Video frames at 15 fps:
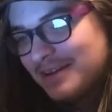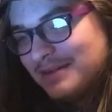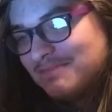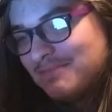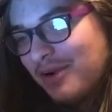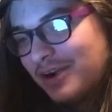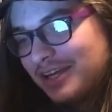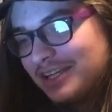
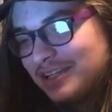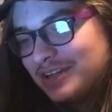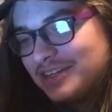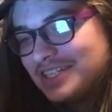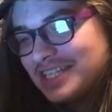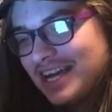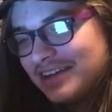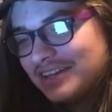Mark looks
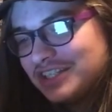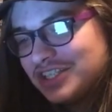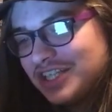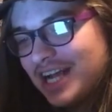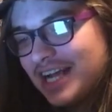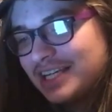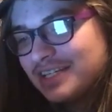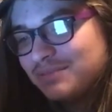down at
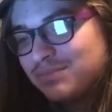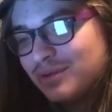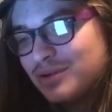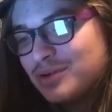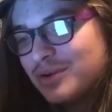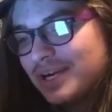Jack's blue,